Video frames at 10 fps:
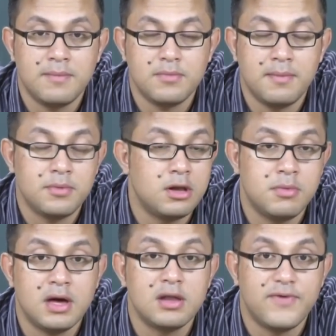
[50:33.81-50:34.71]
I'm, I'm going
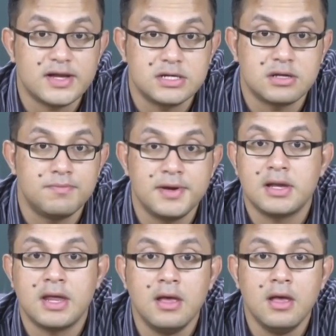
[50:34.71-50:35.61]
to be unaffected
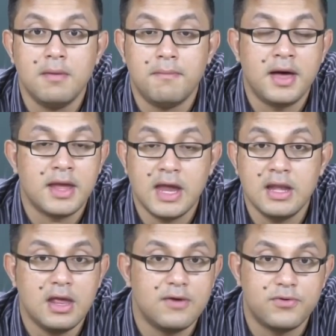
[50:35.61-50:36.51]
completely by
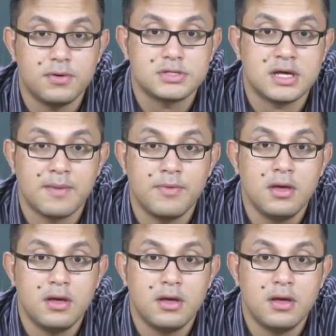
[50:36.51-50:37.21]
any effort of time.